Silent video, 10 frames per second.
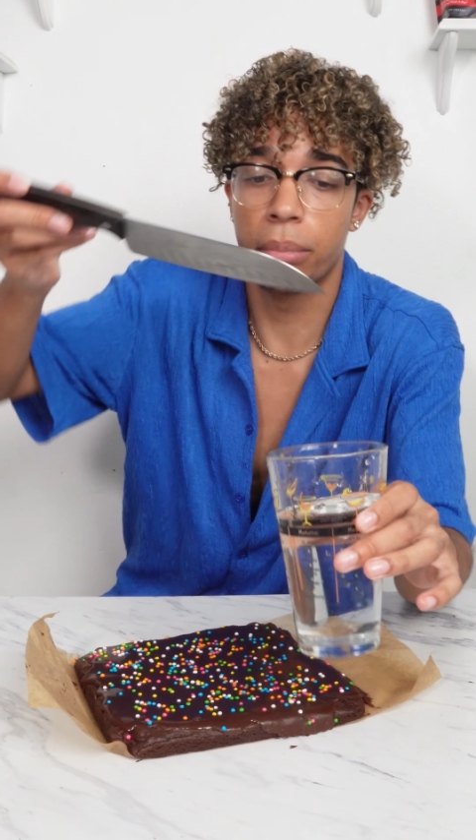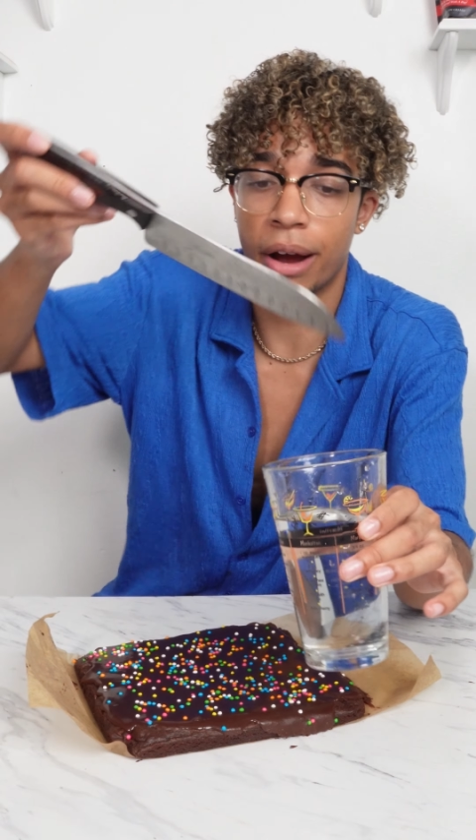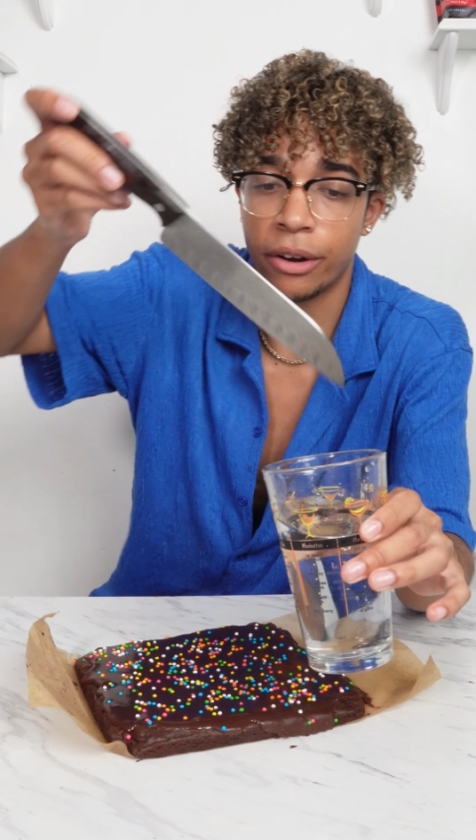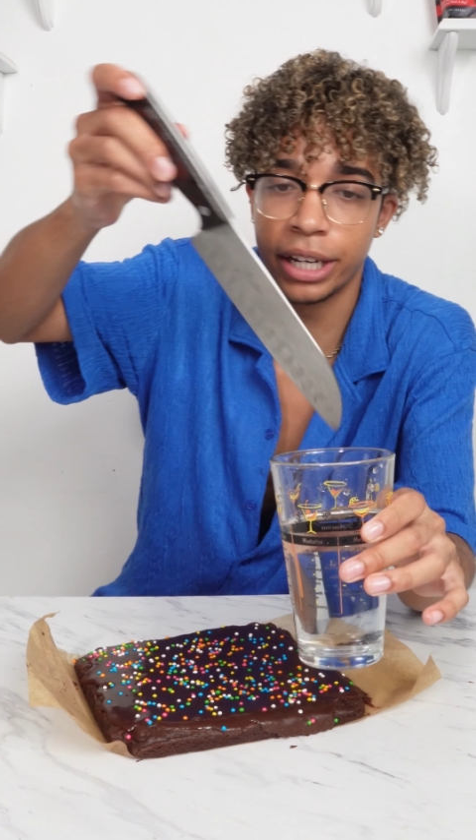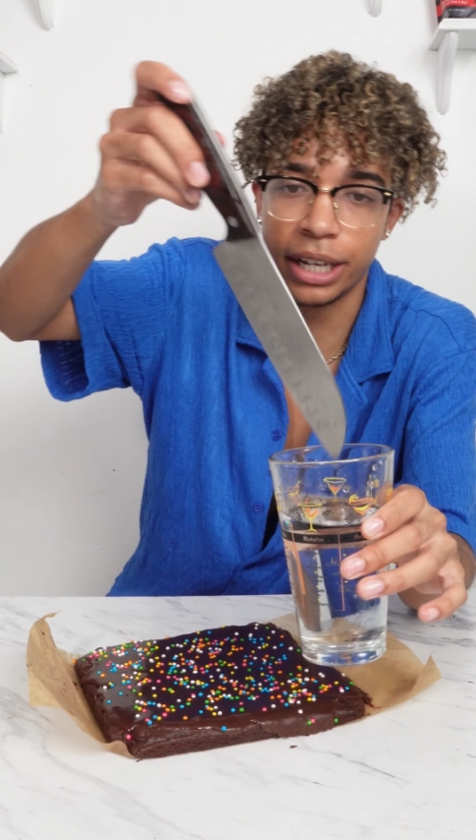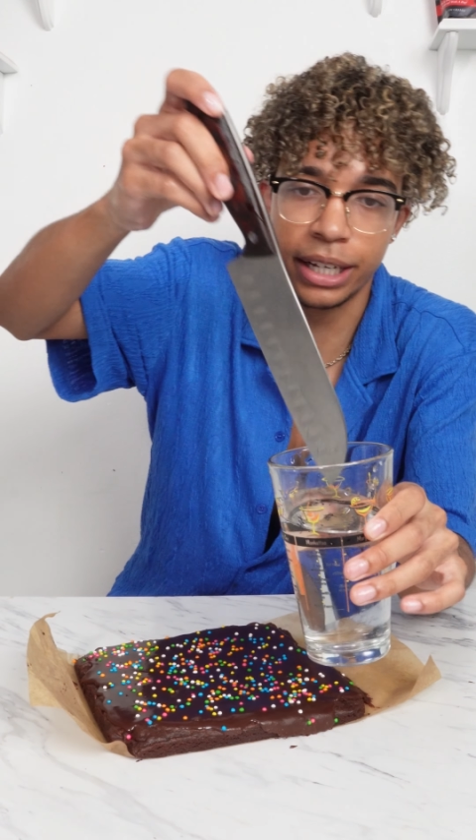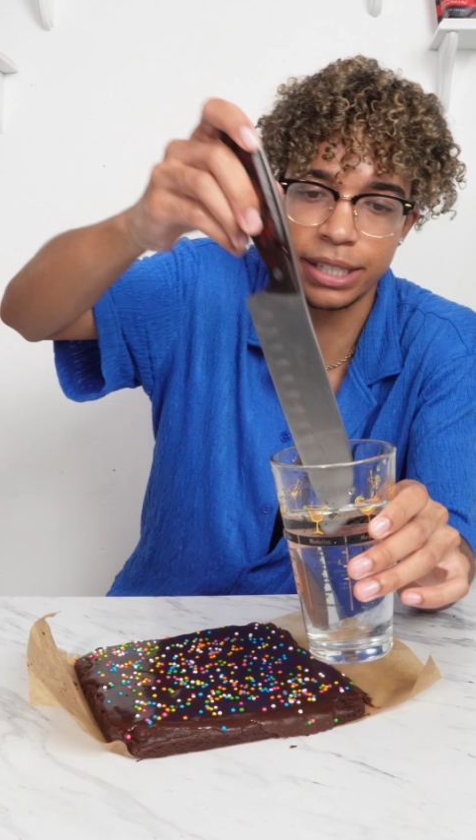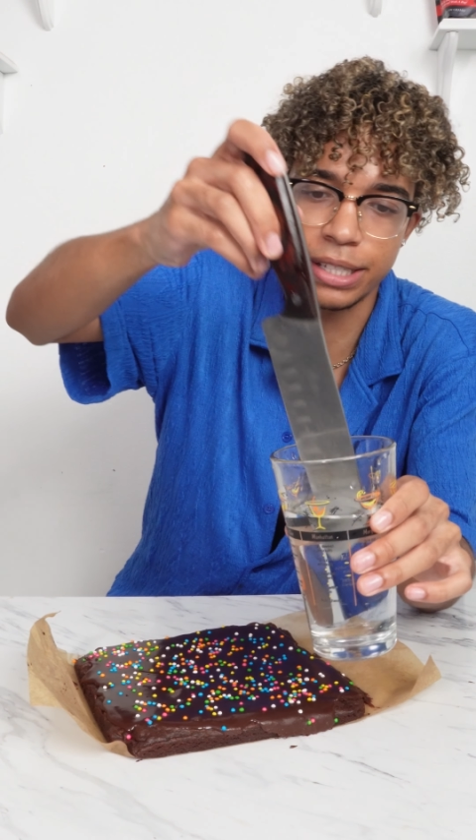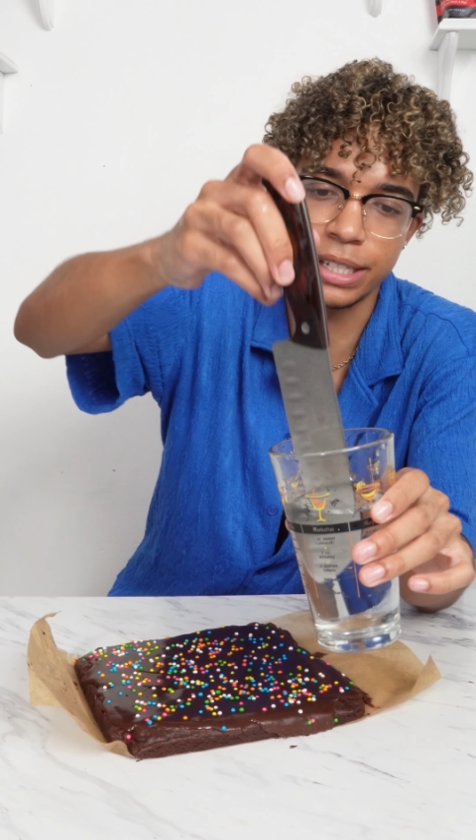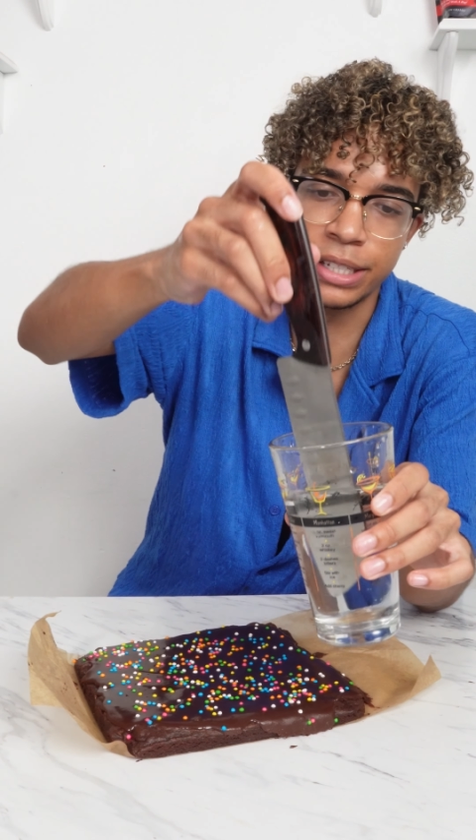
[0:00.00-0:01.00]
brownie
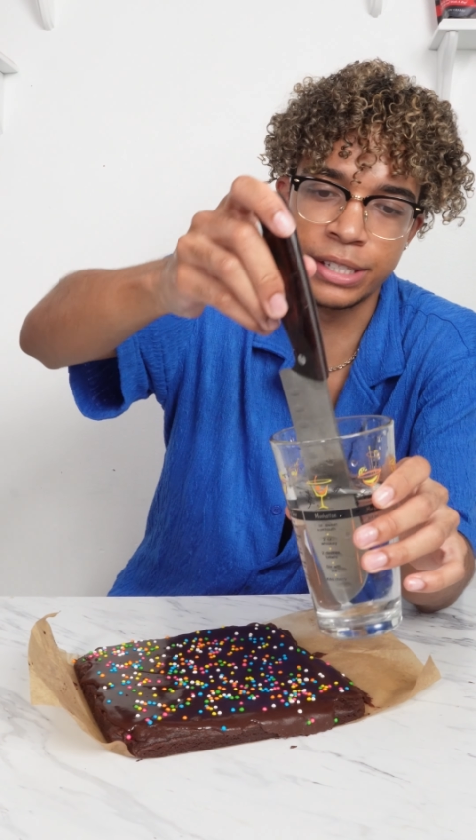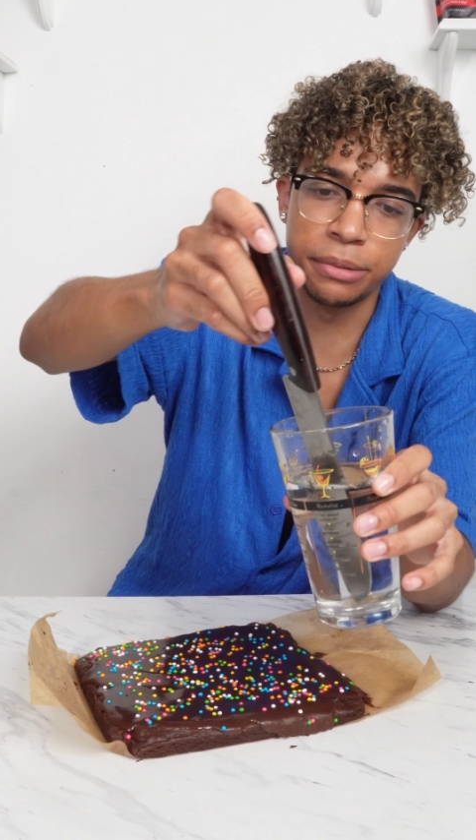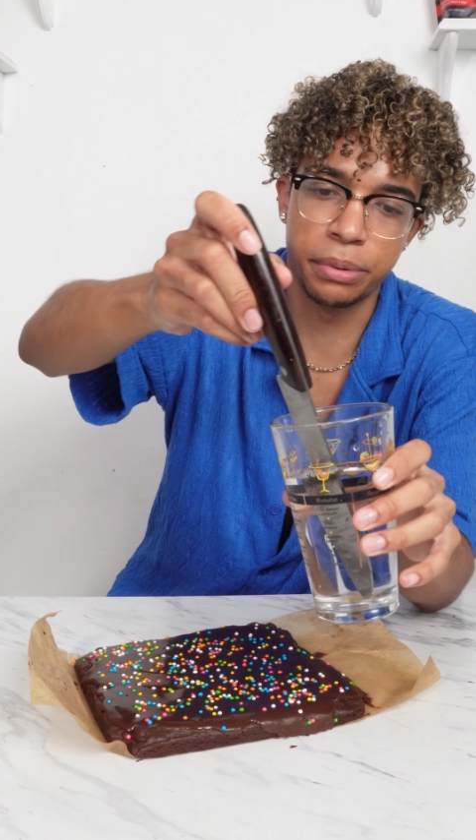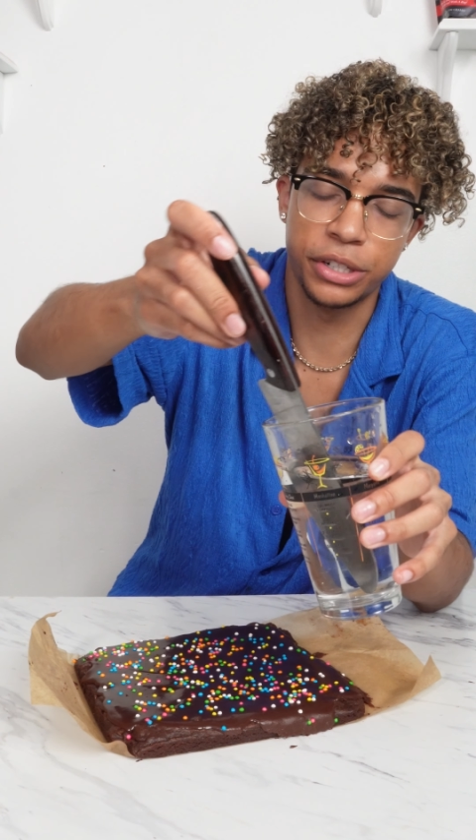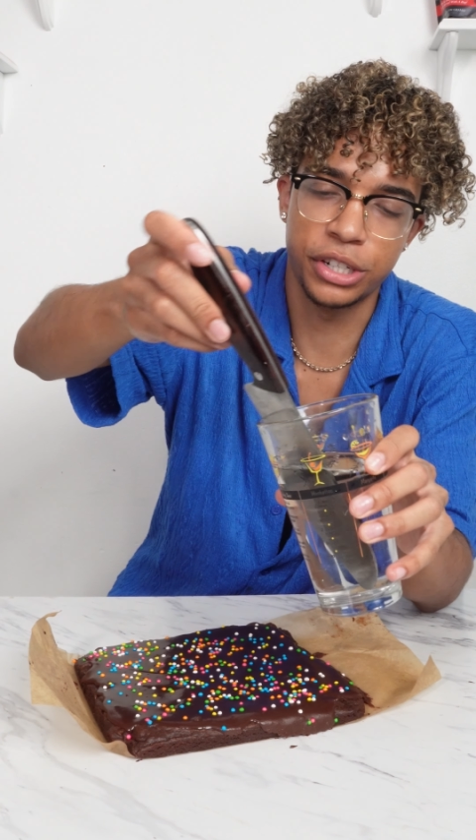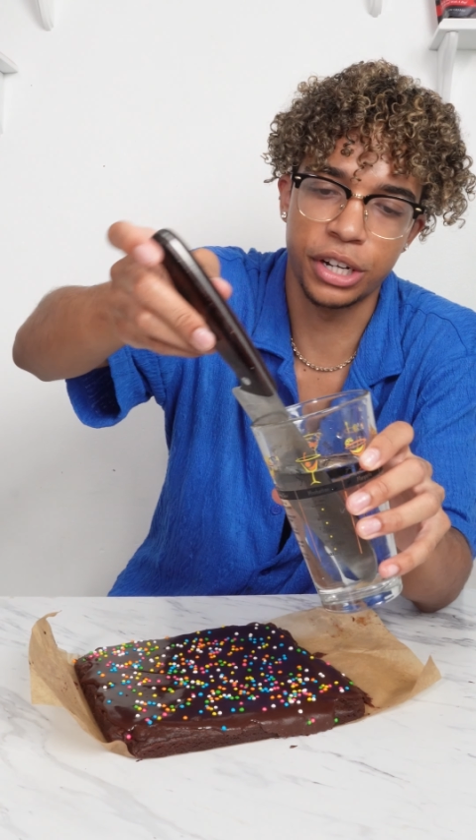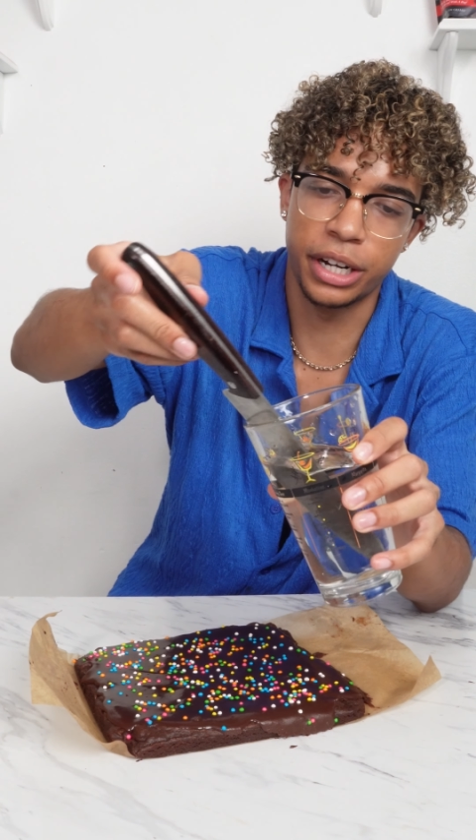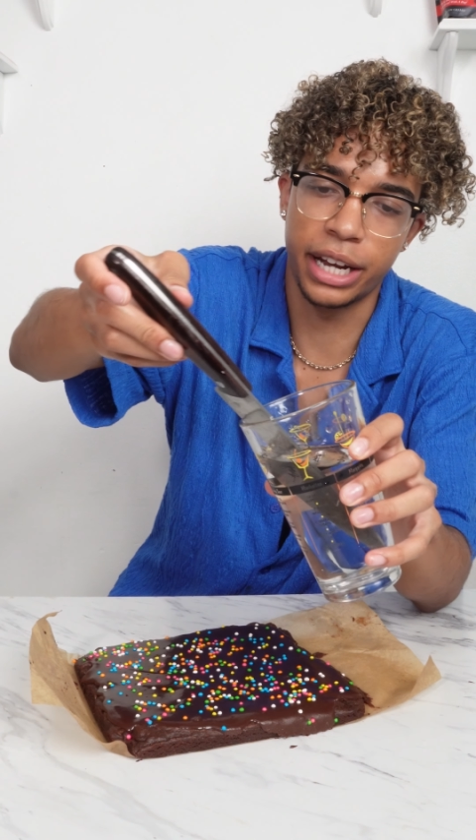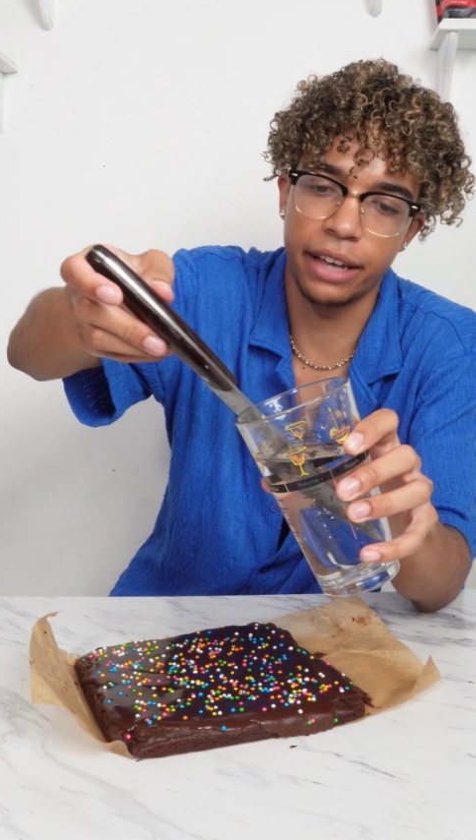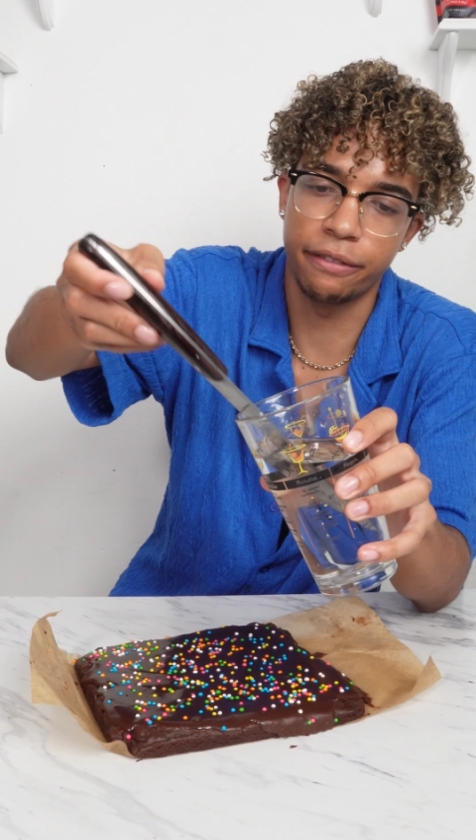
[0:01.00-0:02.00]
cuts is to put
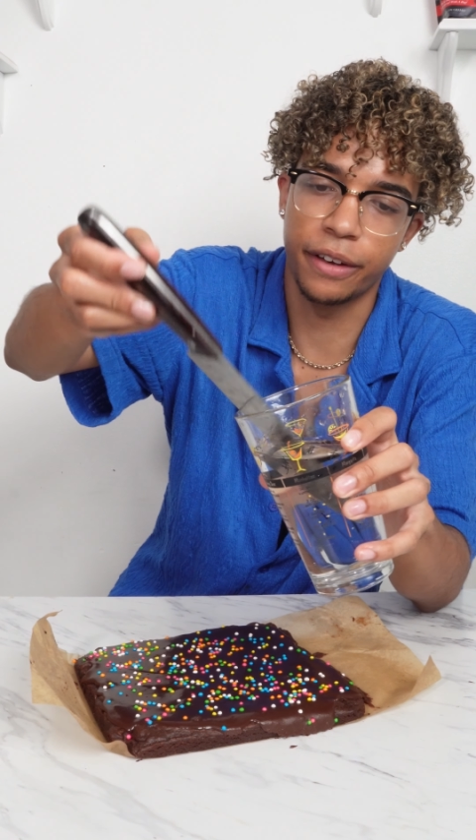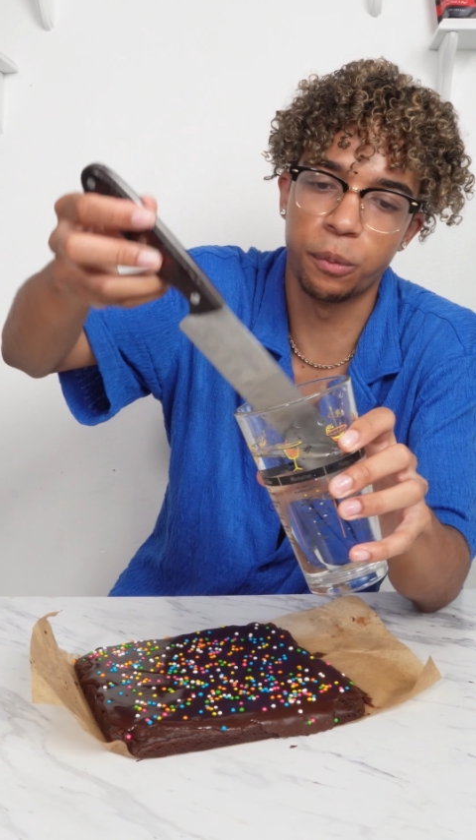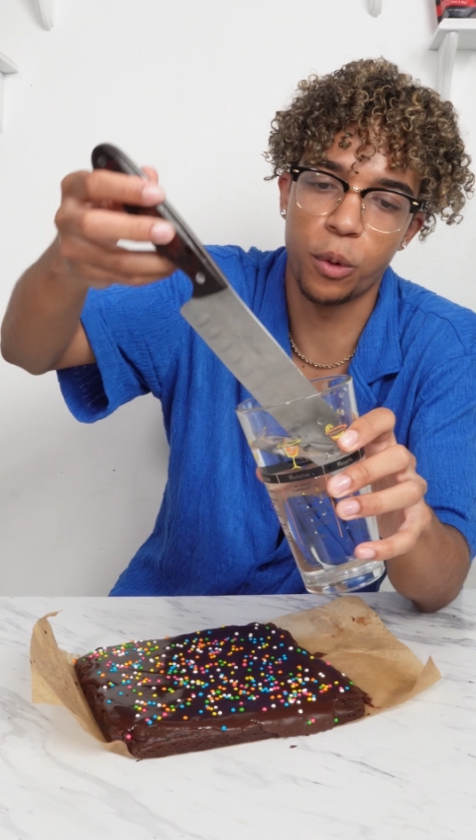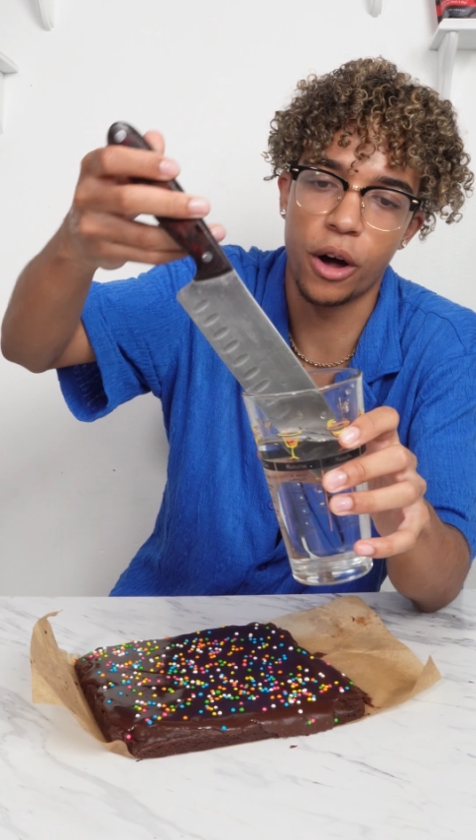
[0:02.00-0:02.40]
your knife in